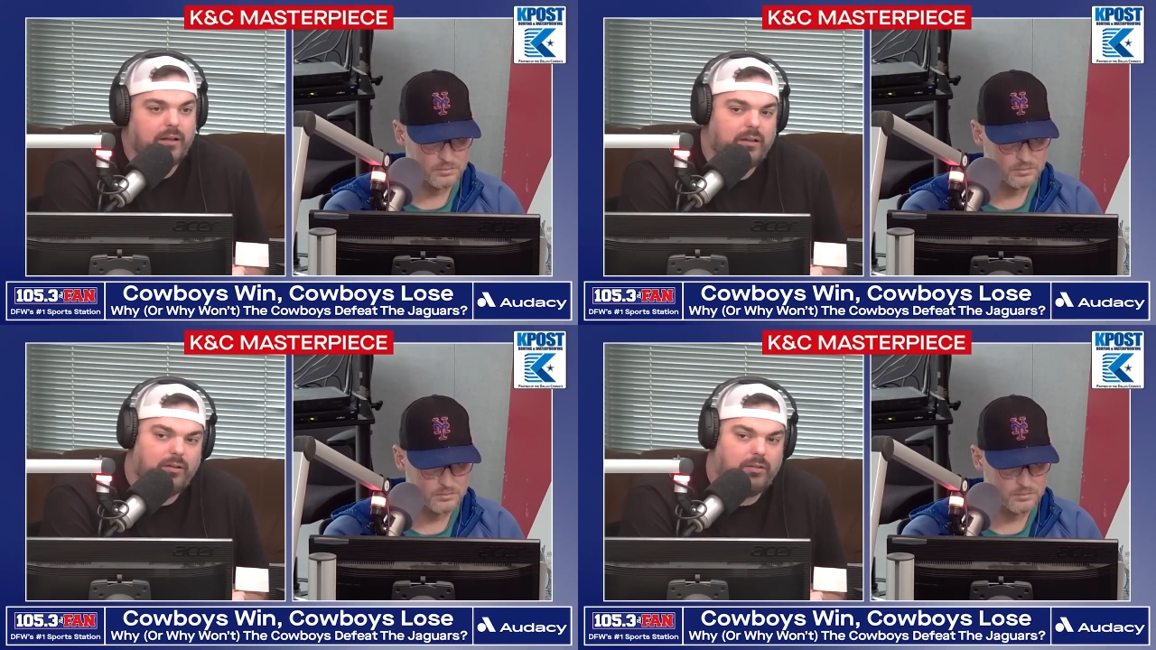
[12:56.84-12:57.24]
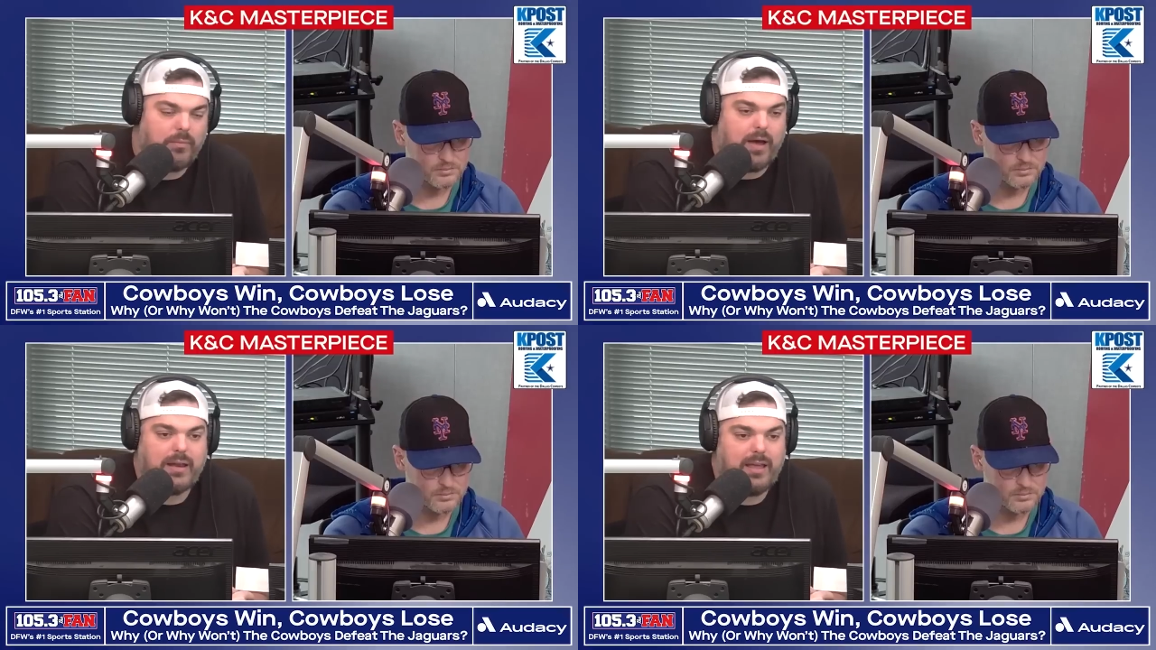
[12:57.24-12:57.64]
Speaker 1: you know,
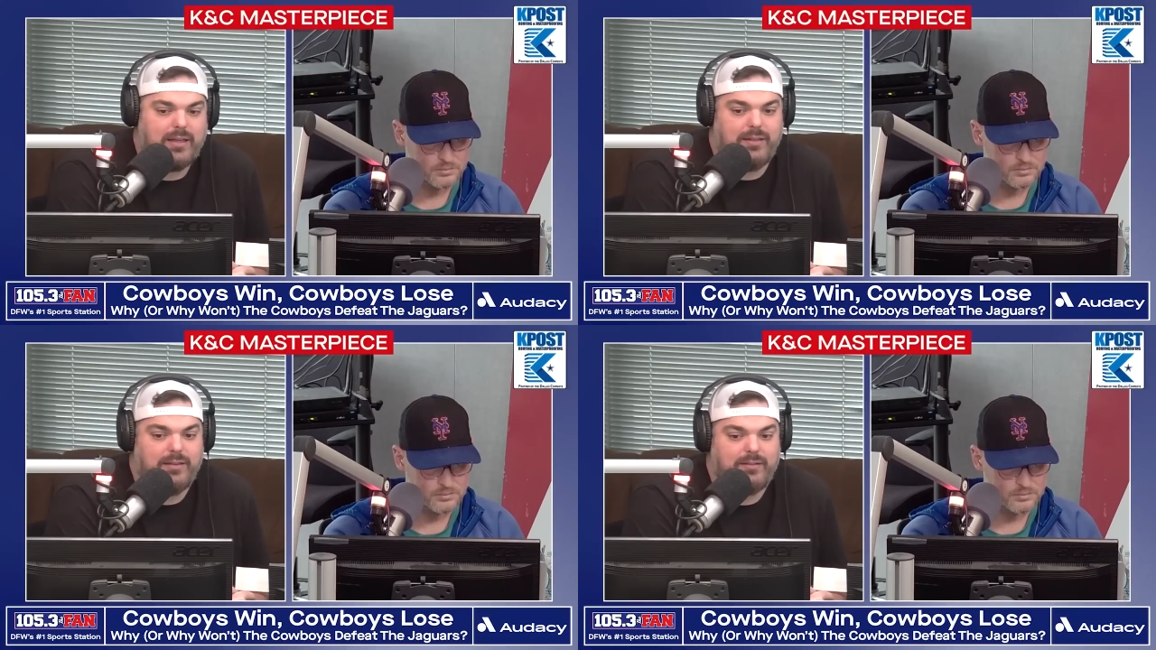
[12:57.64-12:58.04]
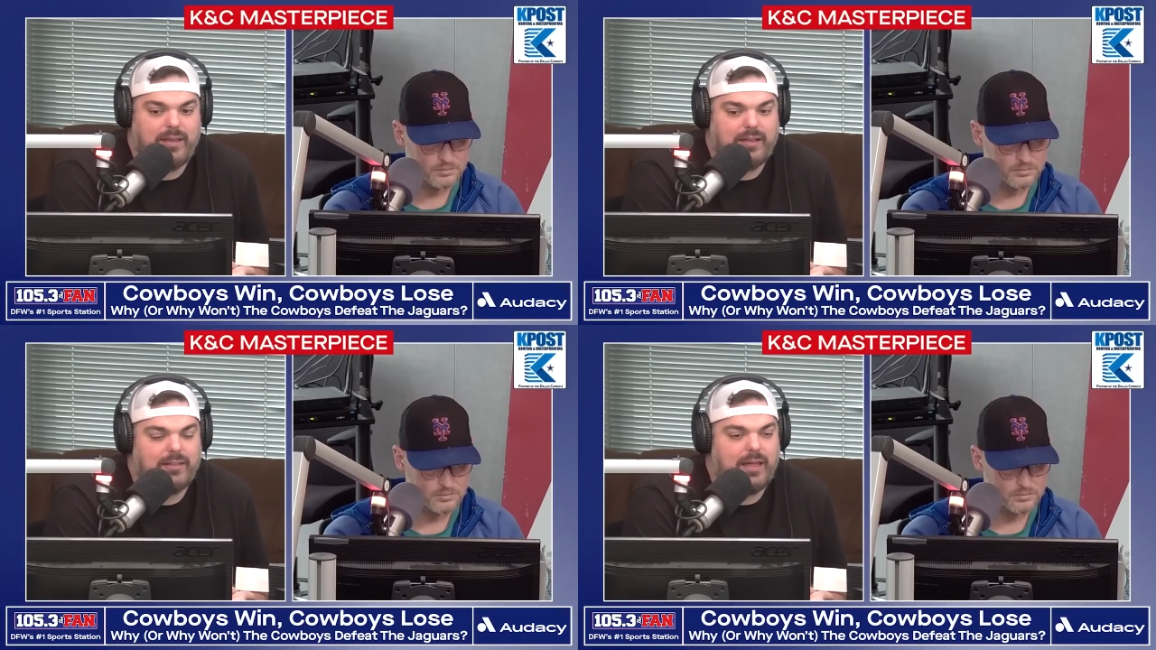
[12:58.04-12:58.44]
the body is
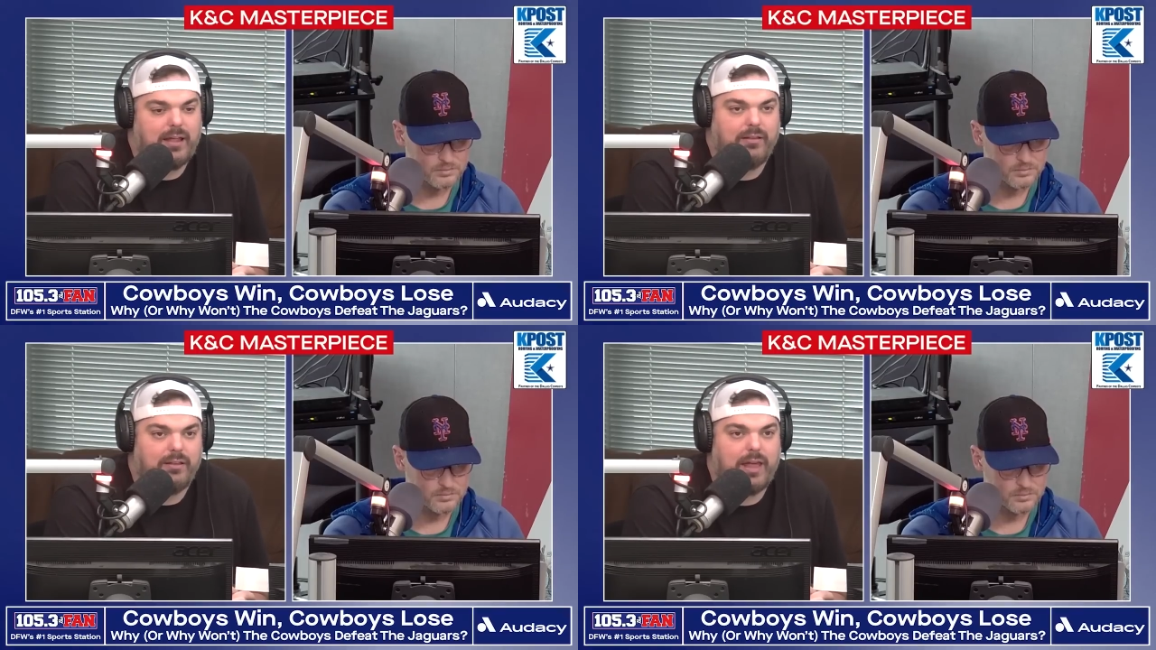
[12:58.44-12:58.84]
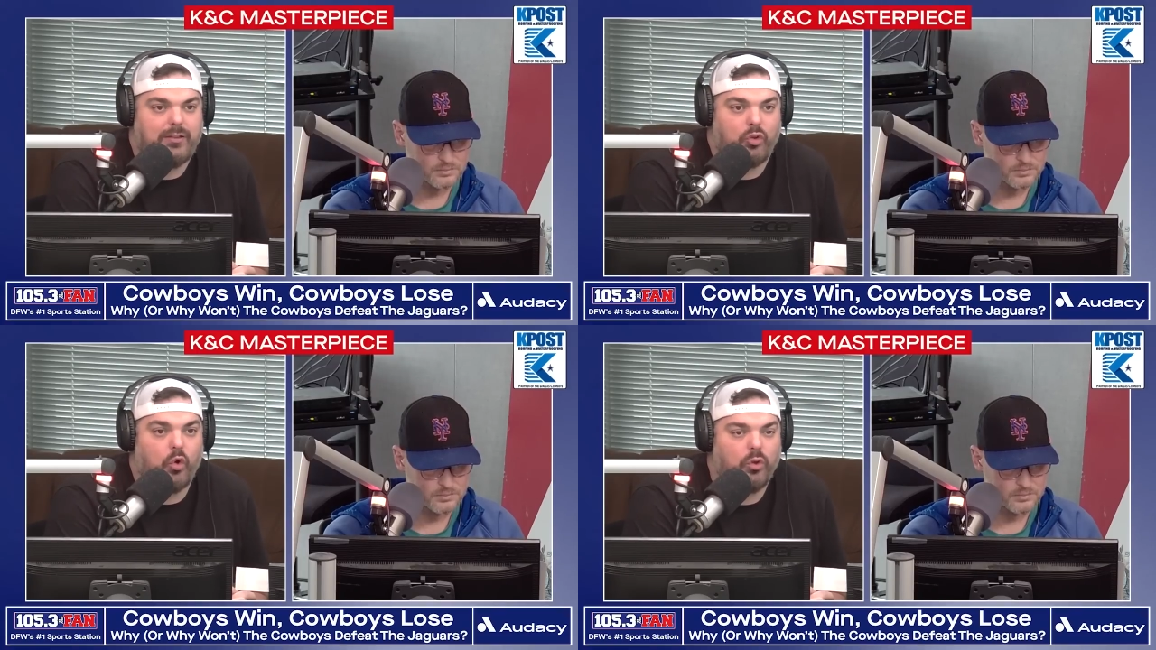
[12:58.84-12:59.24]
taking that
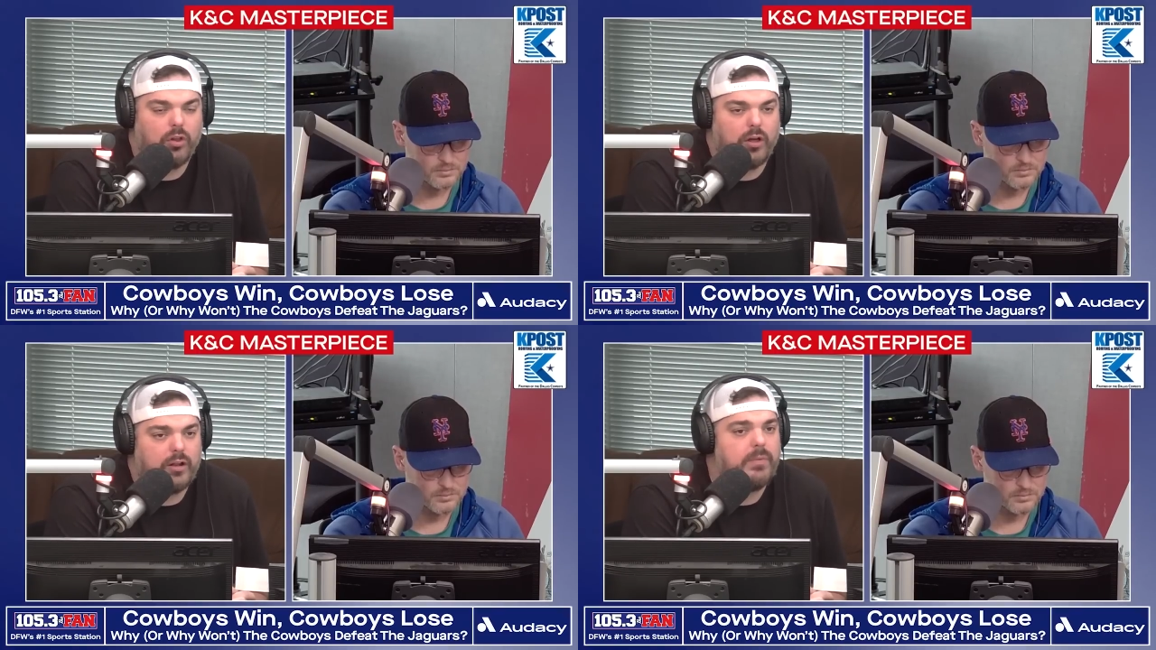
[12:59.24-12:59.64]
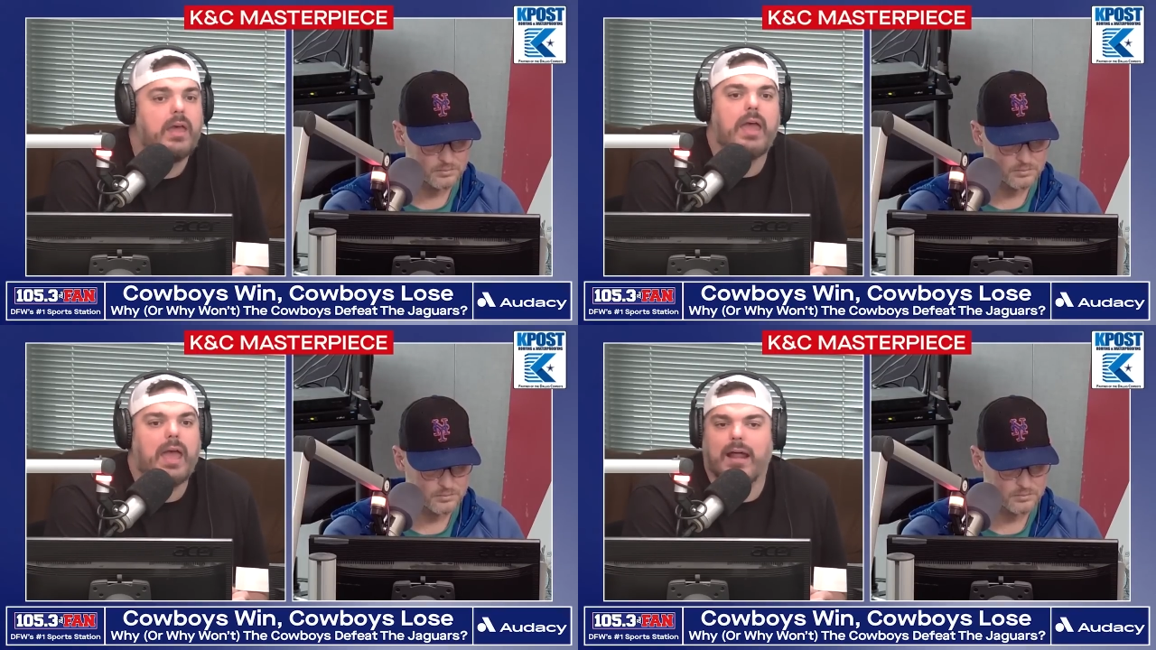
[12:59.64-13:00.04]
that toll on him.
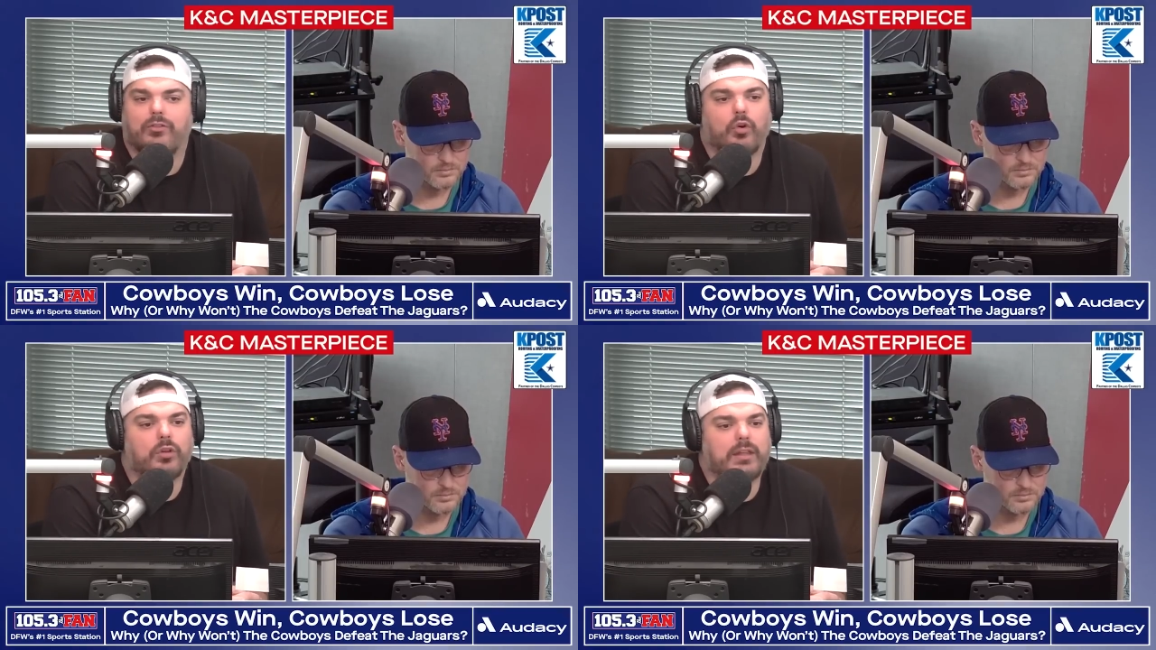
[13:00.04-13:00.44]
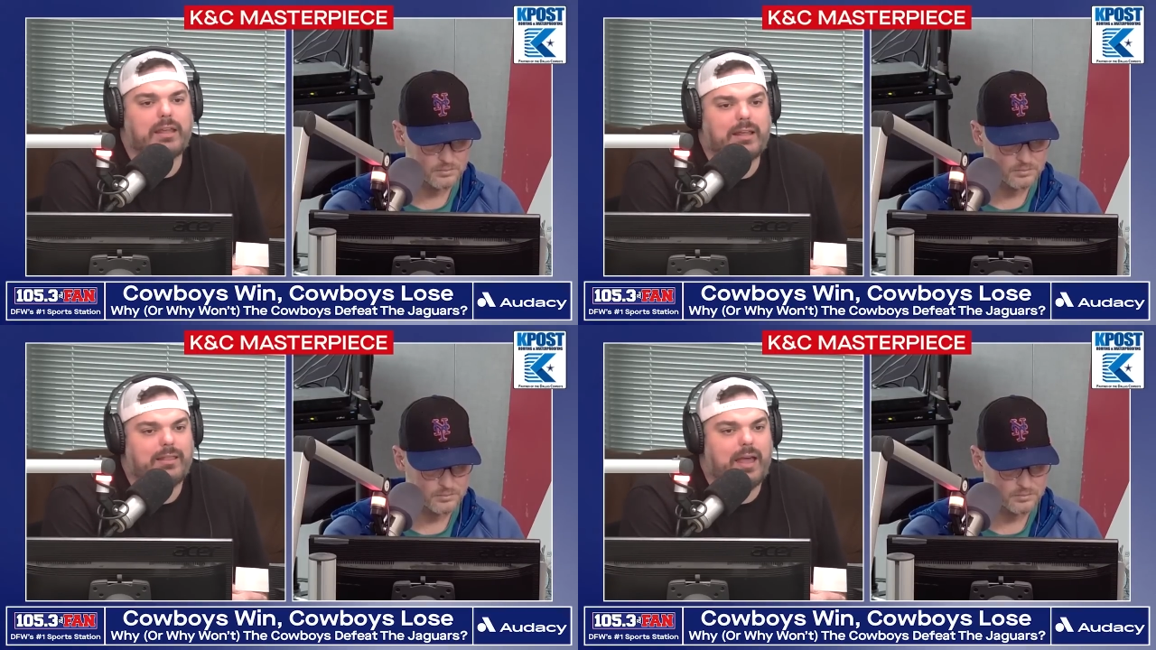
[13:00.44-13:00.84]
And I
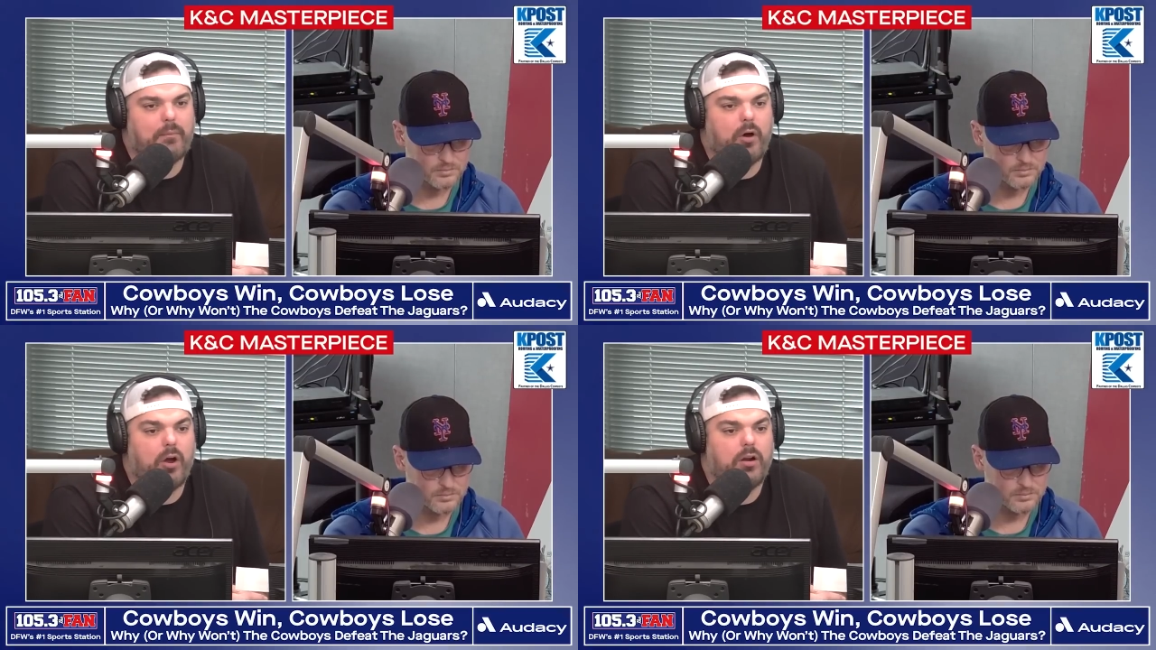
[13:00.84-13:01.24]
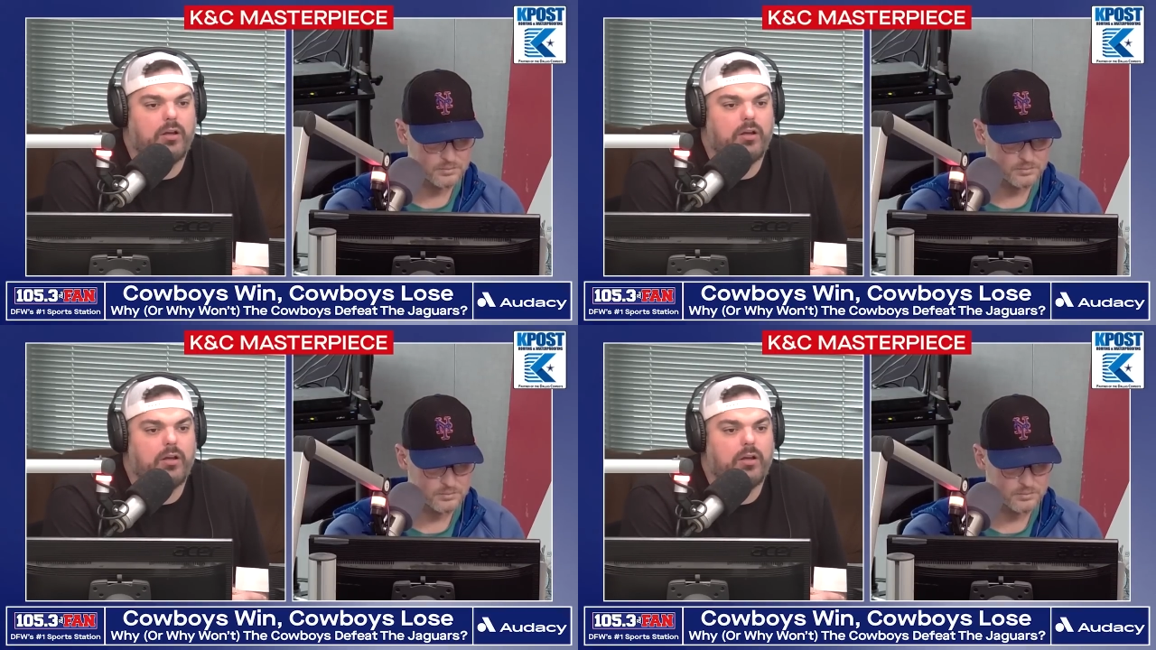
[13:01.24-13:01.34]
totally get that part